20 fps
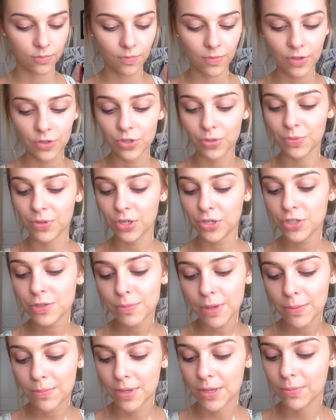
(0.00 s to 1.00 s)
So I'm going to use
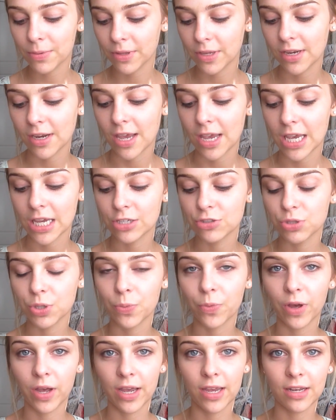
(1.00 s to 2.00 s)
my Maybelline Age
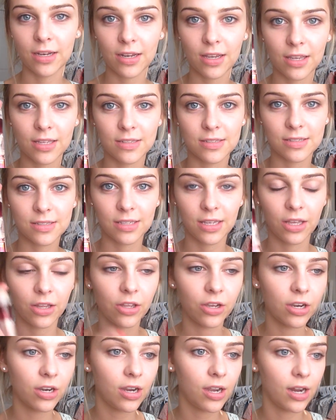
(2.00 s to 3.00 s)
Rewind
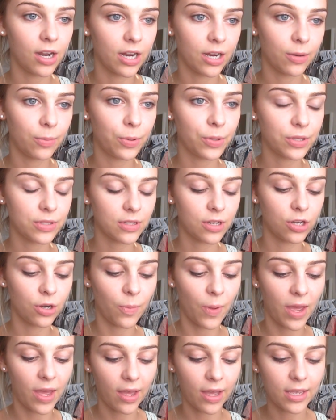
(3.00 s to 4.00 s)
concealer, and I'm going to put this under
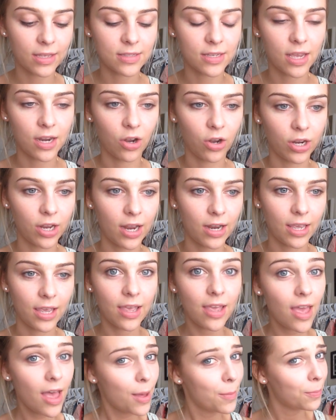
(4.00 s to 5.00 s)
my eyes and on
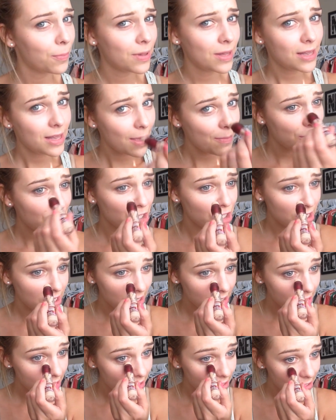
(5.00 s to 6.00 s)
any
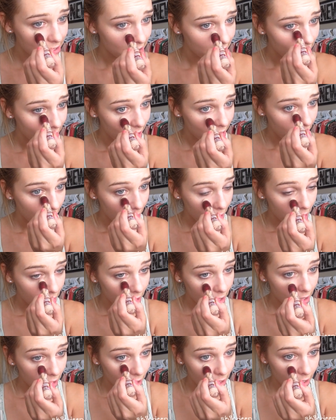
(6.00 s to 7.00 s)
blemishes.
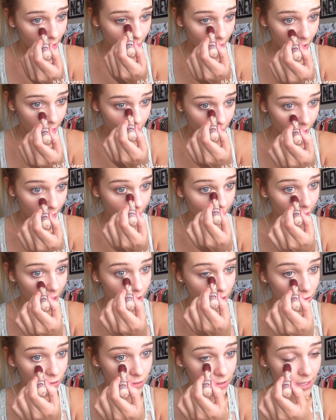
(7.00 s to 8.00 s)

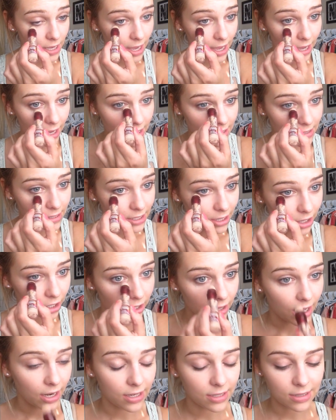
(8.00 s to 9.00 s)
And use a
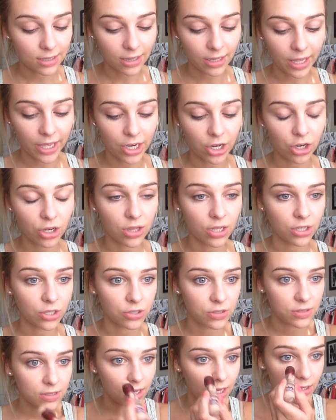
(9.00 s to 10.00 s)
concealer that is lighter than
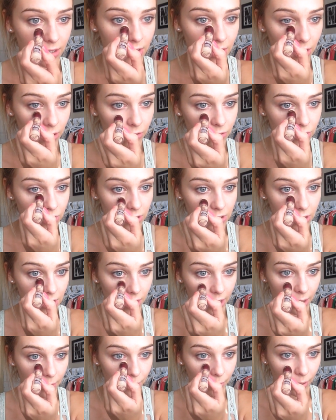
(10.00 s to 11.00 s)
your skin tone just to
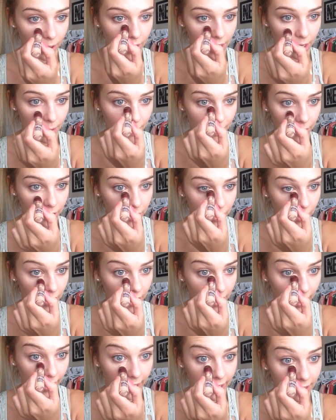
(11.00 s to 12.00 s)
like brighten up under your
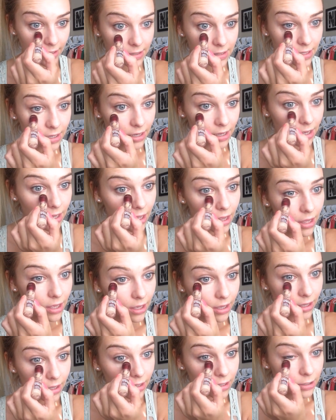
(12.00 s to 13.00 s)
eyes.
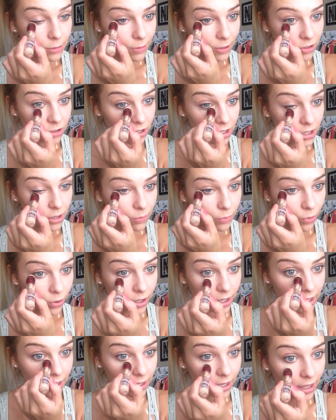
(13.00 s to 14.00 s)
Especially in the
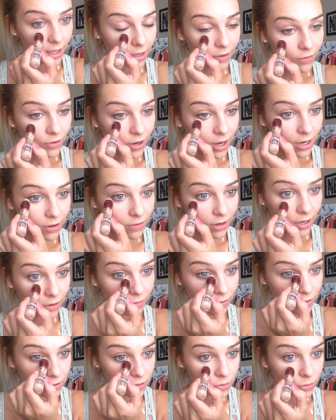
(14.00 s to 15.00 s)
morning, like if you're getting ready
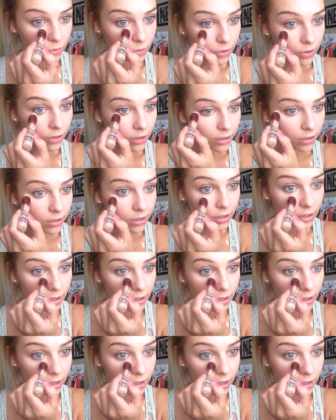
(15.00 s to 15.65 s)
for school,